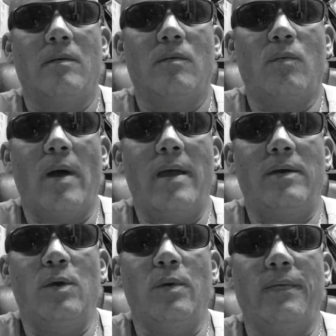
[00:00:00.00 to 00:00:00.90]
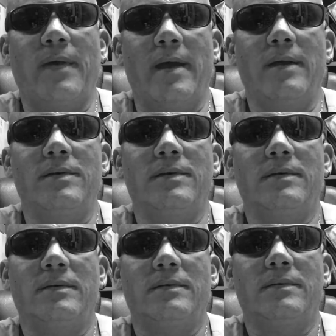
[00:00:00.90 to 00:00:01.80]
way of doing things
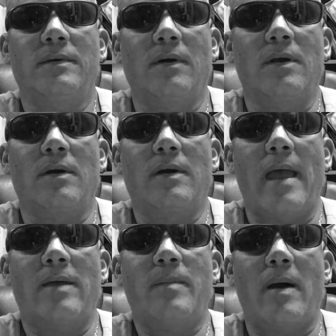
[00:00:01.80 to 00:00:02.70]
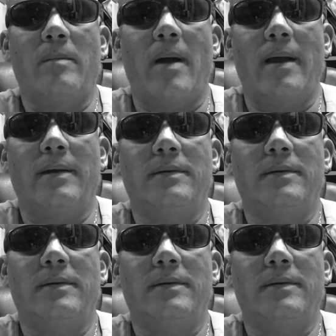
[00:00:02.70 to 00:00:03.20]
on your gas-powered bike.